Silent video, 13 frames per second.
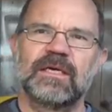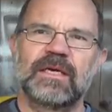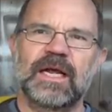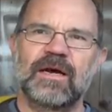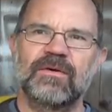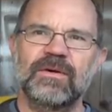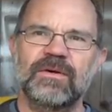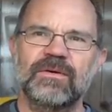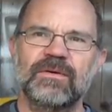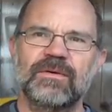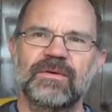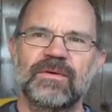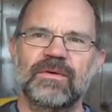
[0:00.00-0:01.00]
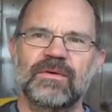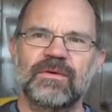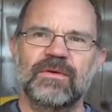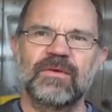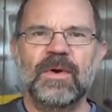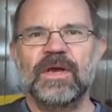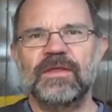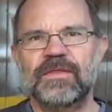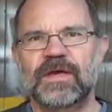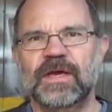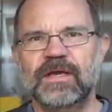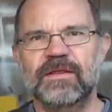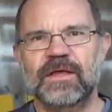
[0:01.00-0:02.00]
Now, you might
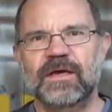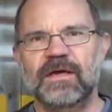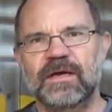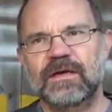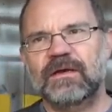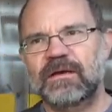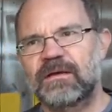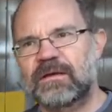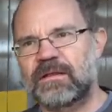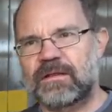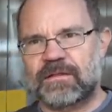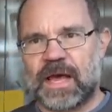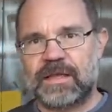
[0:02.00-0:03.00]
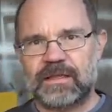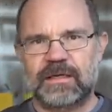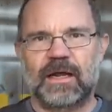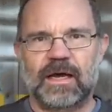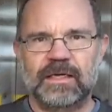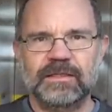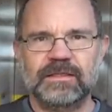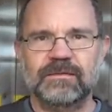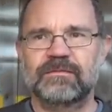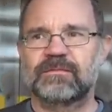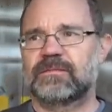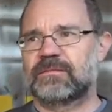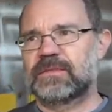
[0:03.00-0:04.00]
think that they're the client,
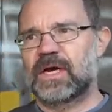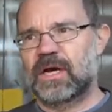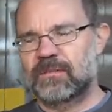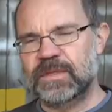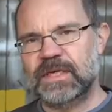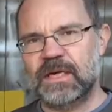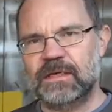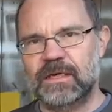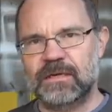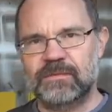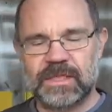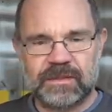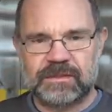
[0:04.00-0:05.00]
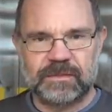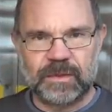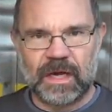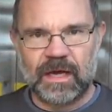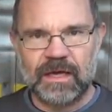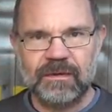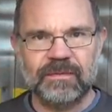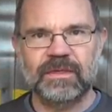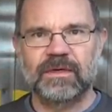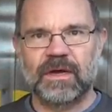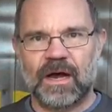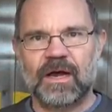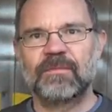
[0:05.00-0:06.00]
I'm the supplier,
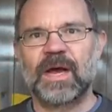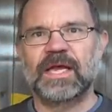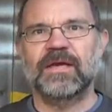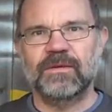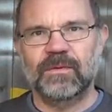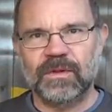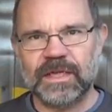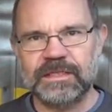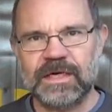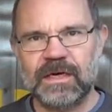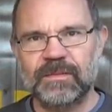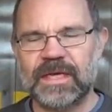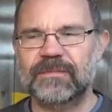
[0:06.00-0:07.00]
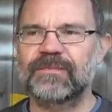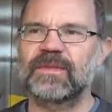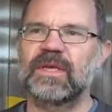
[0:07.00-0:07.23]
I make what they tell me.